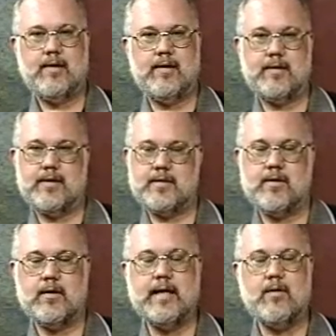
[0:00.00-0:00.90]
It does
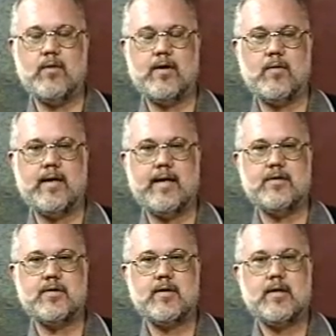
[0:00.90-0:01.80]
still leak when it
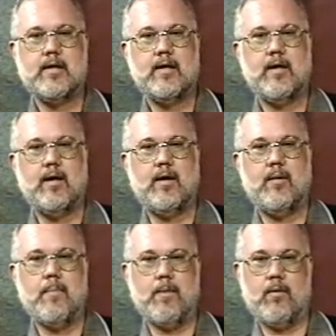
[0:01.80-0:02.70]
rains.
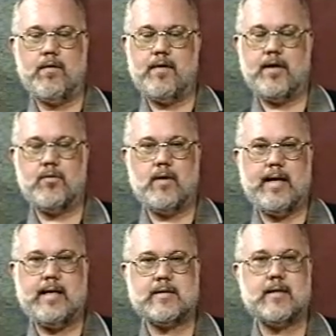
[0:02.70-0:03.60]
One of the things we're
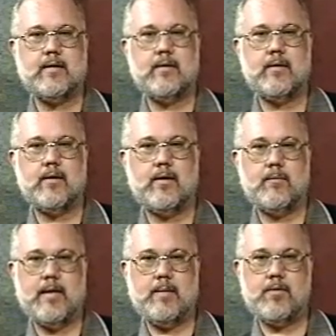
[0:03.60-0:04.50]
asking
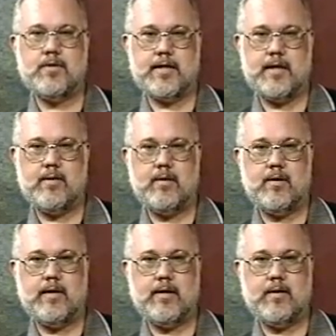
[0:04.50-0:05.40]
members
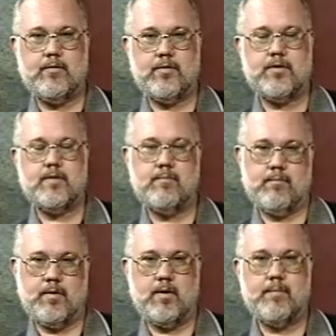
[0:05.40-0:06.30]
and interested
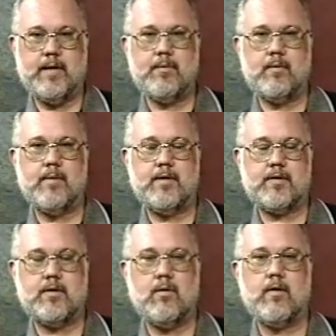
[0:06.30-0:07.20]
people in
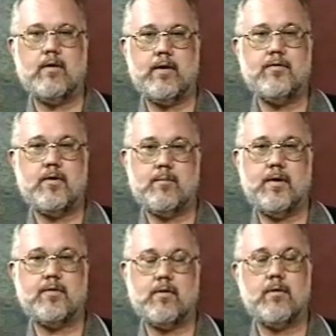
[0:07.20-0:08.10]
Pensacola that are interested in
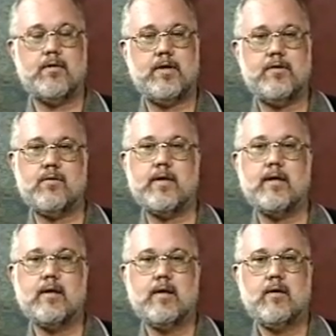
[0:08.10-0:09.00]
Pensacola's
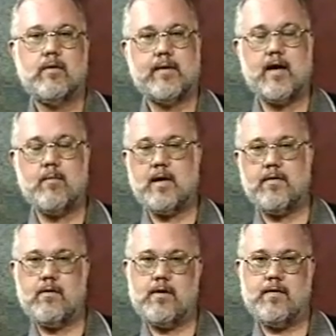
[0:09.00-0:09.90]
history, we've got about
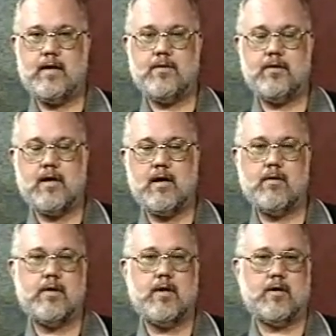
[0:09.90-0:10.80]
a $30,000
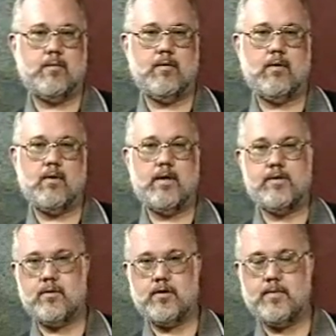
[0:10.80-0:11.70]
deductible on our
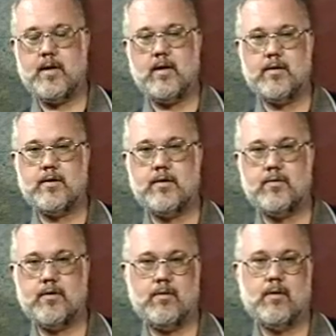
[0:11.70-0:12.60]
insurance policy.
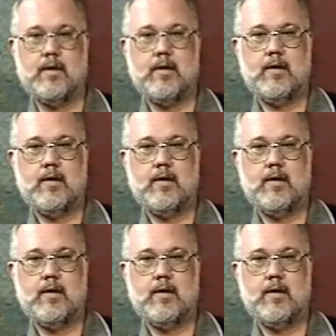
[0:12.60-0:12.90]
So